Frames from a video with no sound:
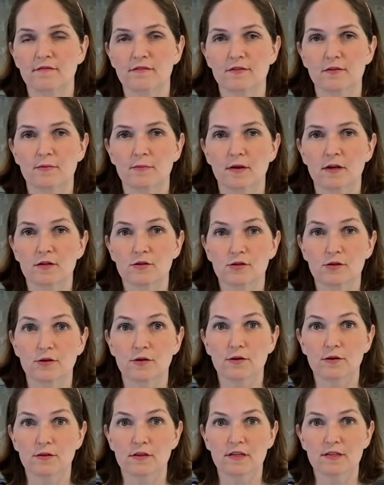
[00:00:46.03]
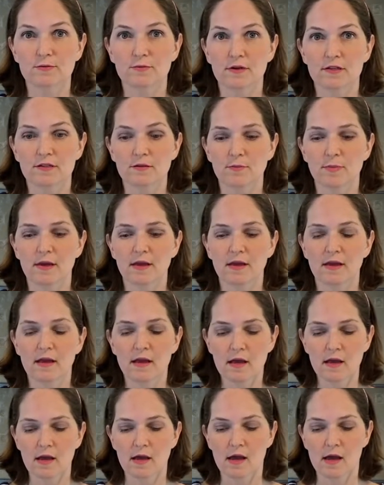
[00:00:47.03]
So I'm going to show you this recipe
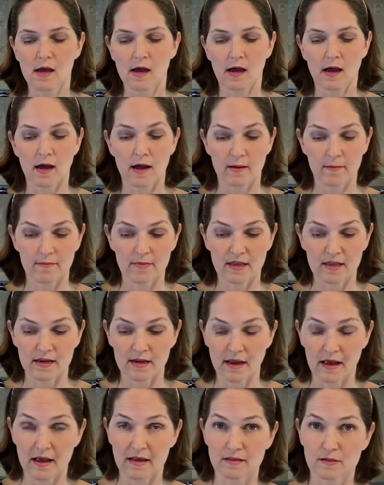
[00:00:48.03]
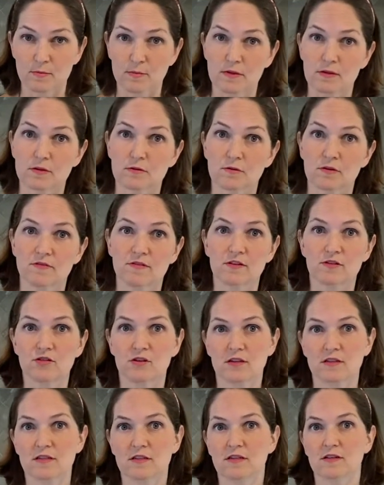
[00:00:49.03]
that has been sort of
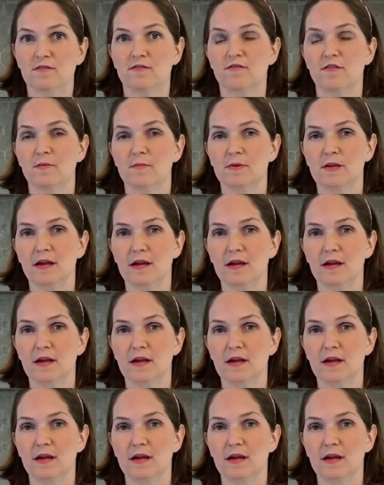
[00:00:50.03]
adjusted from